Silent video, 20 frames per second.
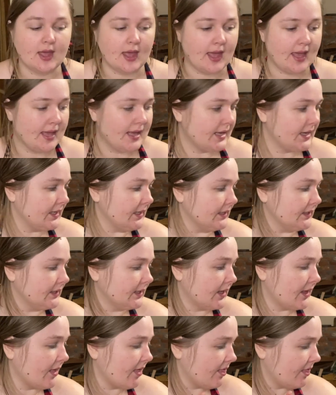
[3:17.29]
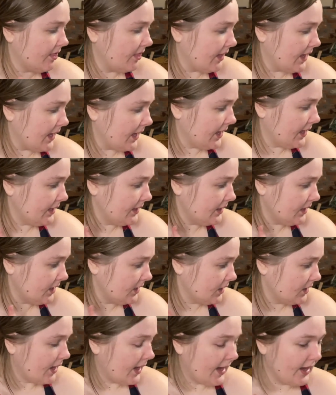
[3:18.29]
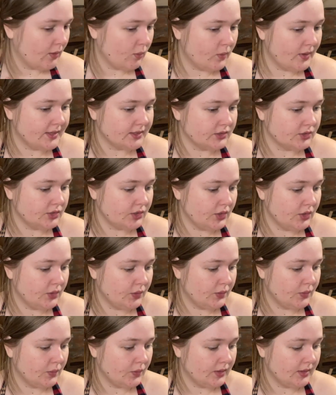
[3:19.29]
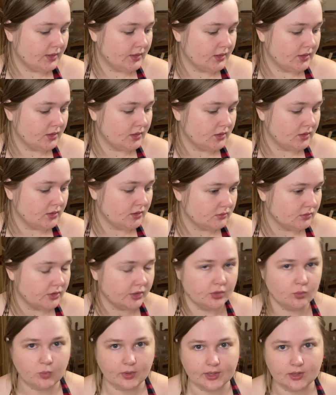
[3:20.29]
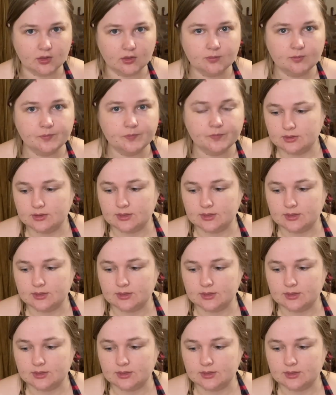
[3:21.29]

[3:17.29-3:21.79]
And then I went to Goodwill.